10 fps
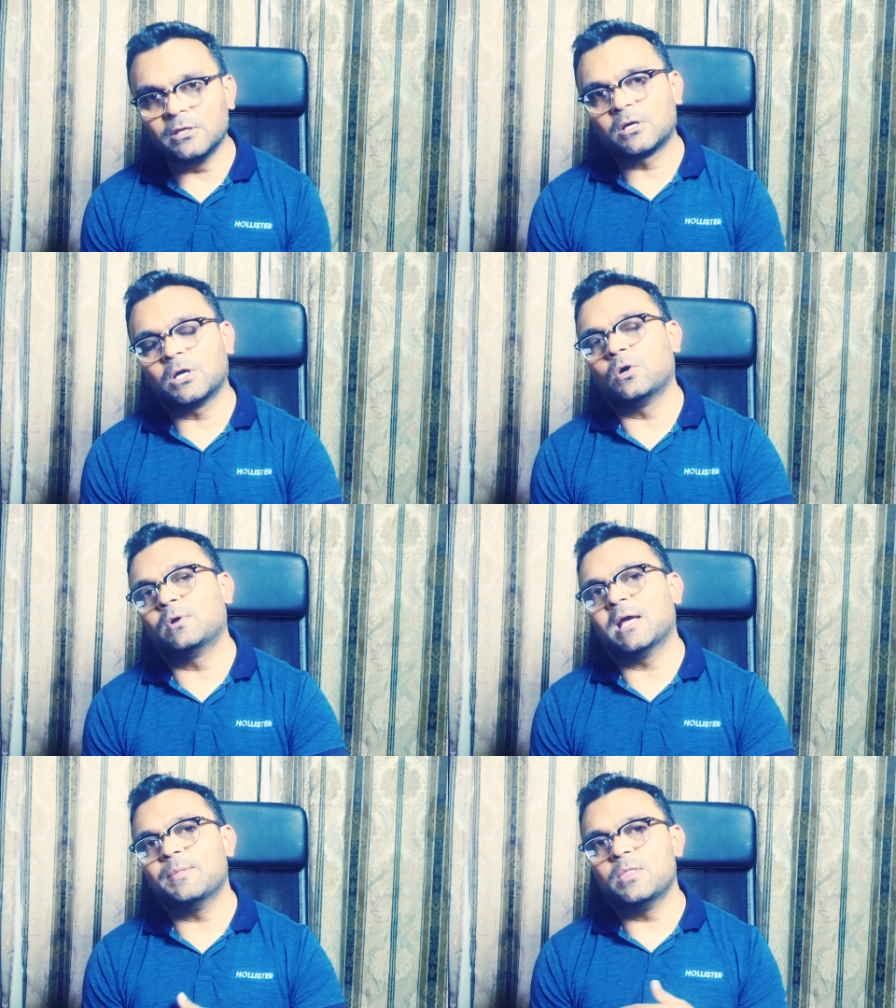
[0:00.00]
at your
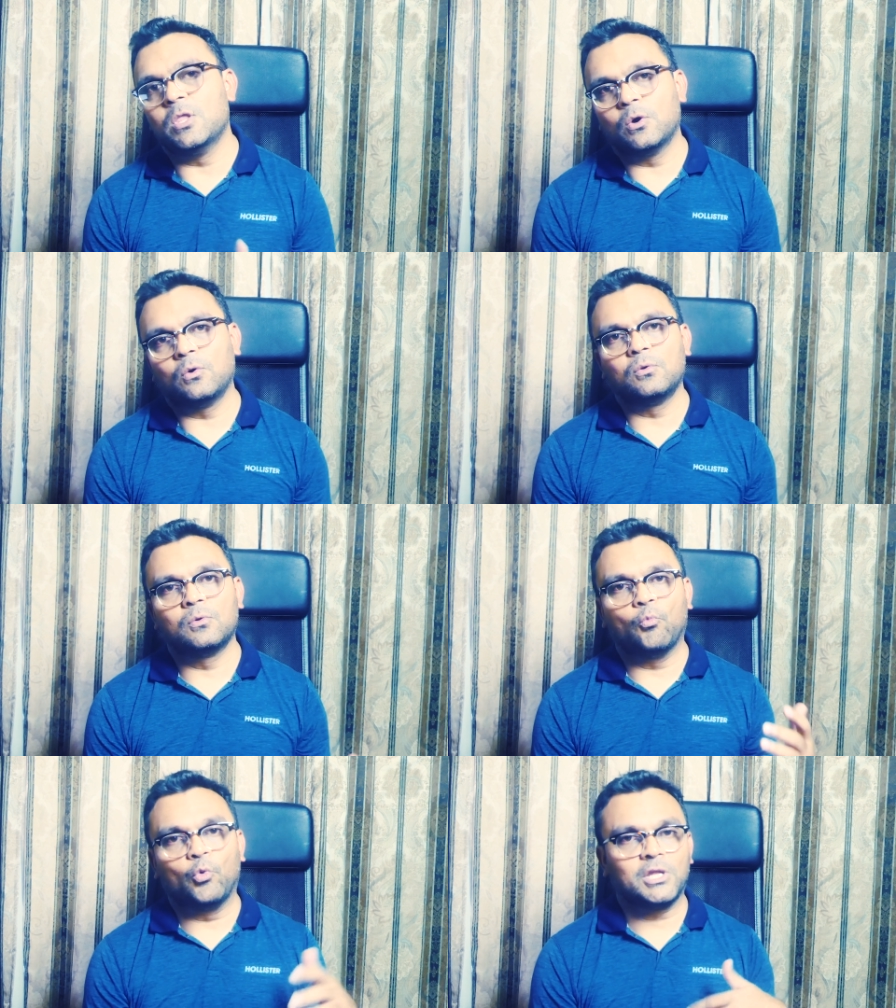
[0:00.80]
code and
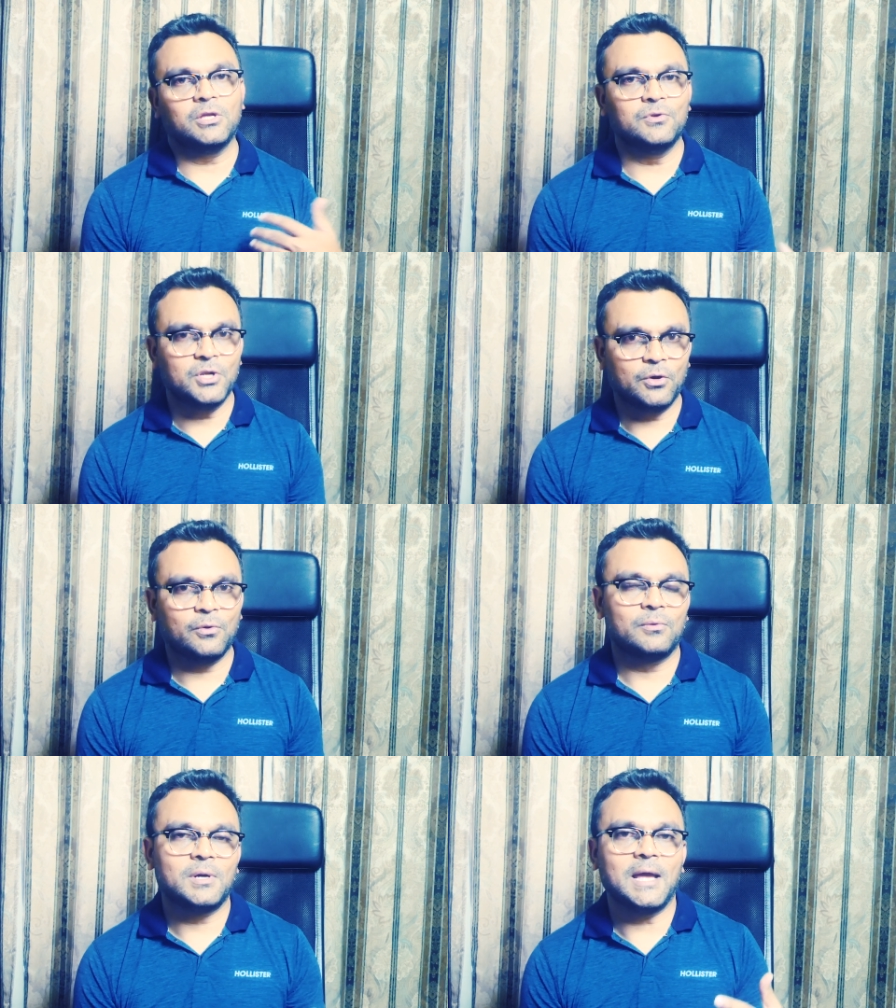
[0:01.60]
know what you
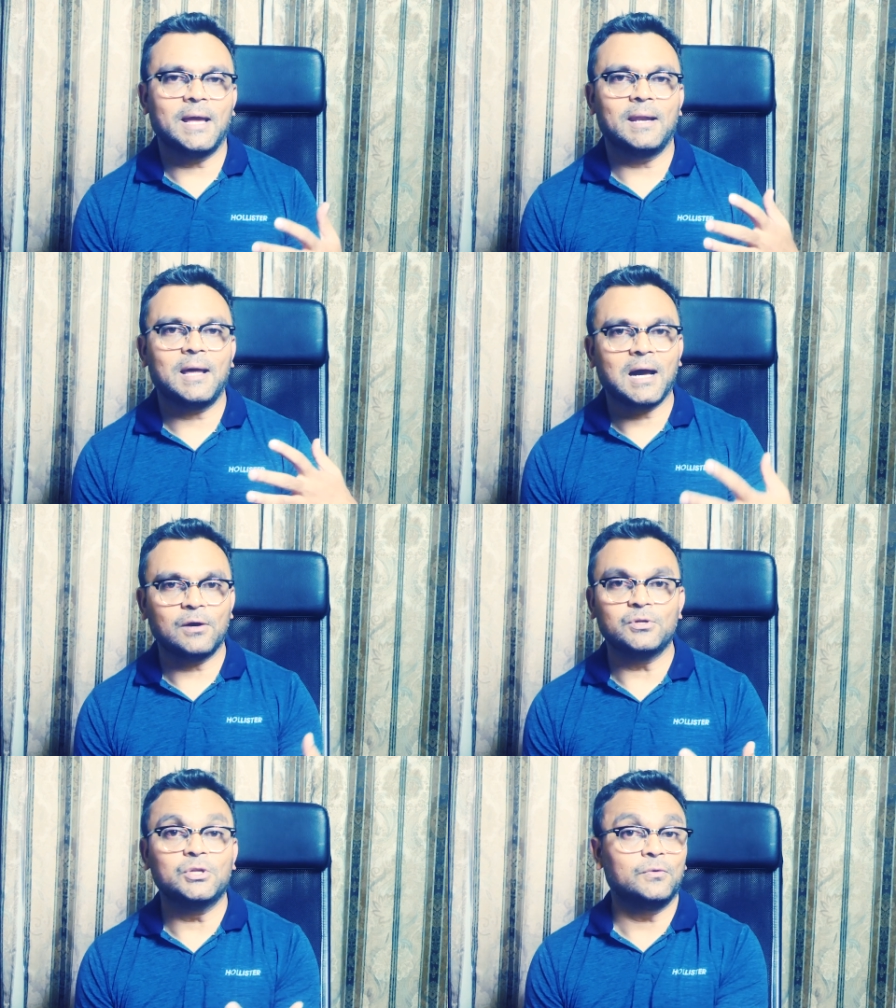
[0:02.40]
know and
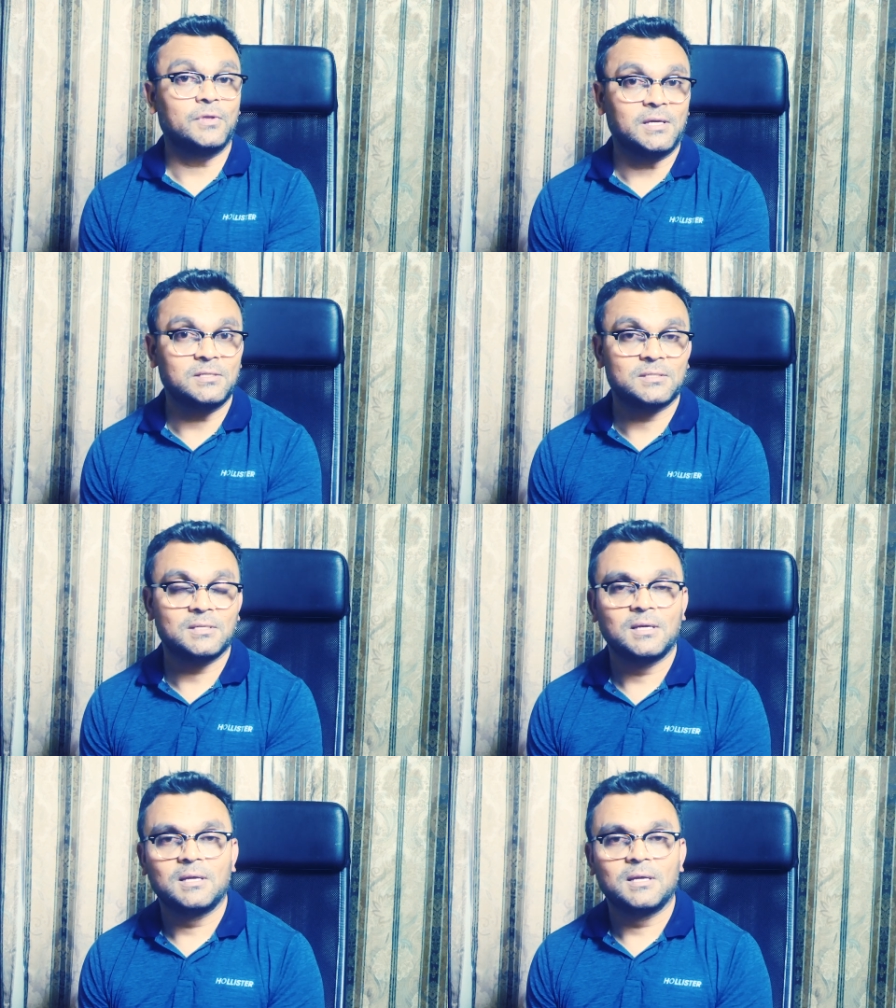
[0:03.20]
how you do things.